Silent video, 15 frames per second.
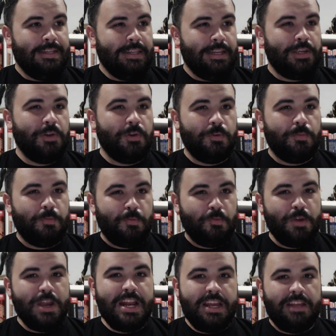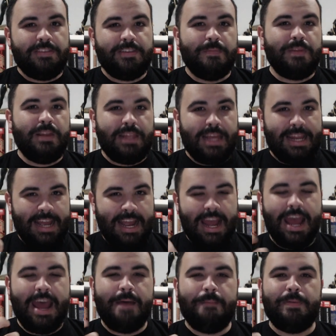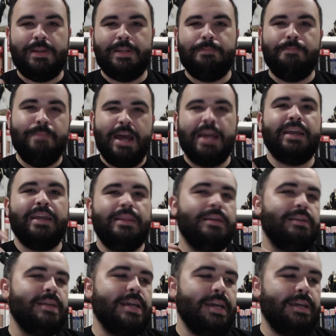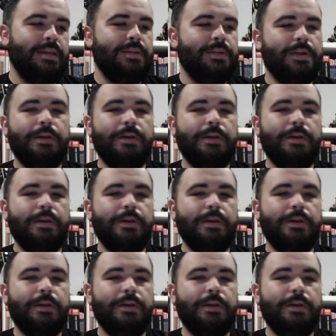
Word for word: like you're reading something that happened back in the day, you